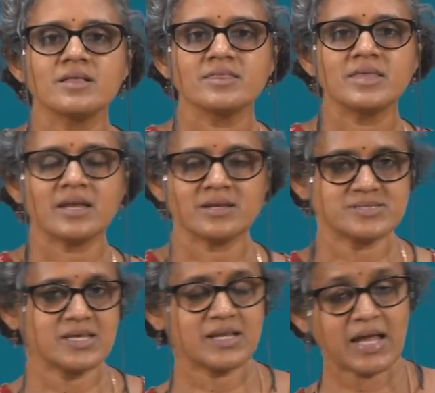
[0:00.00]
then
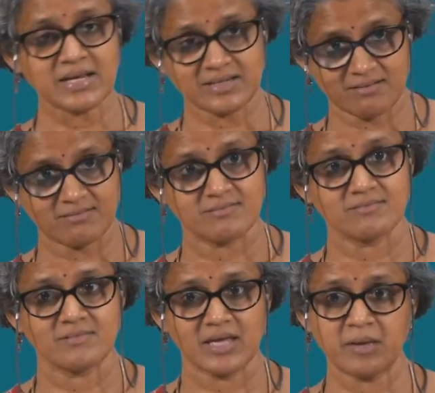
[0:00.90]
say right
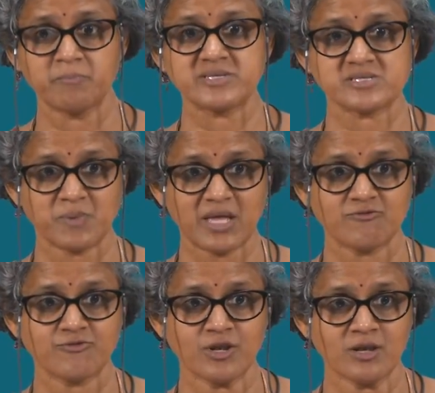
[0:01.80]
hip is
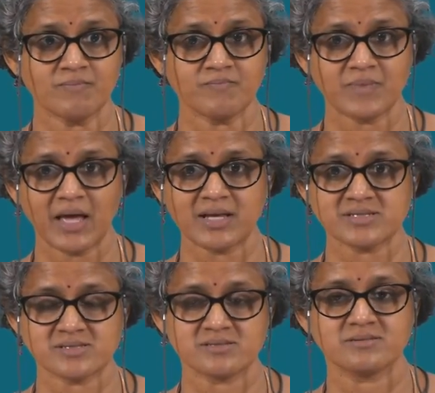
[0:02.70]
painful,
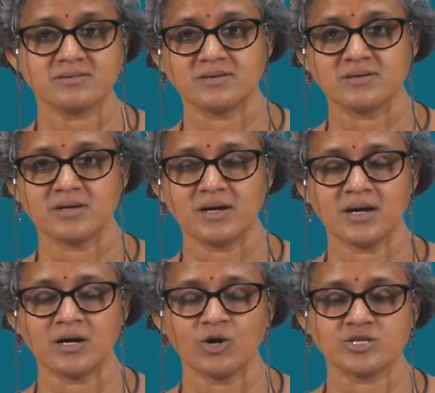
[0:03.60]
has
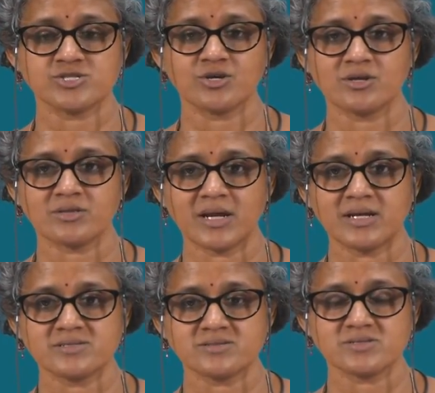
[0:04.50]
uh,
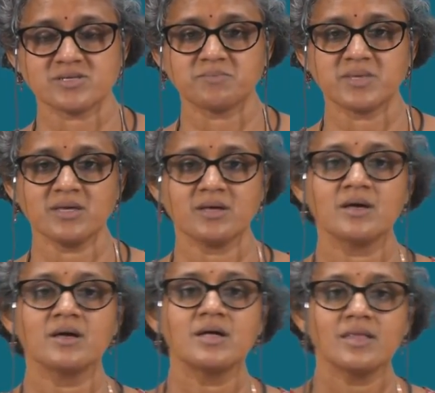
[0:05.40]
osteoarthritis or something,
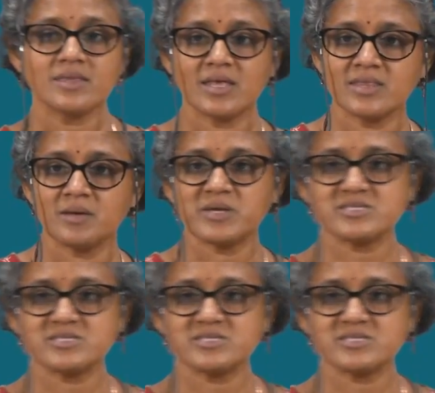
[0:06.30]
then they may